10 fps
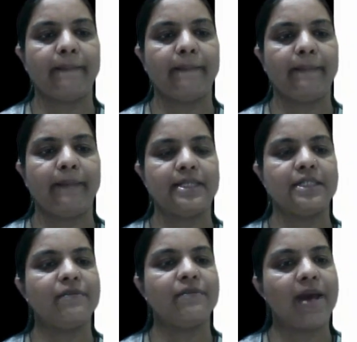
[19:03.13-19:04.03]
Last
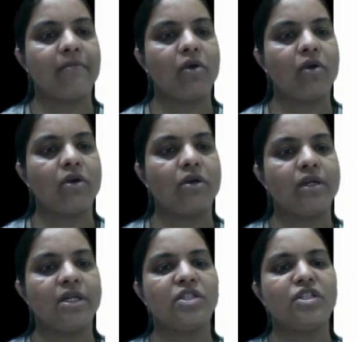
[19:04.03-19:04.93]
is pair plot
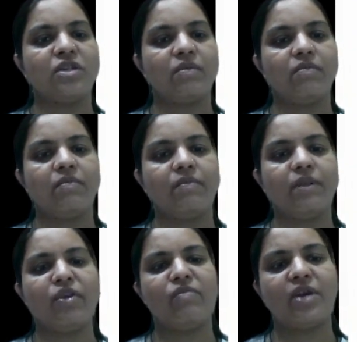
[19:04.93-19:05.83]
relationship
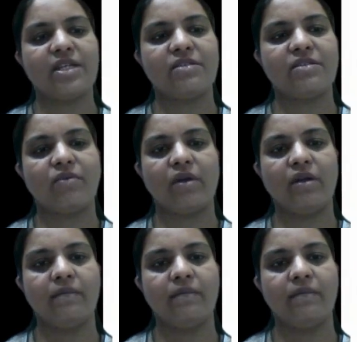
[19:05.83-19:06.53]
between price point,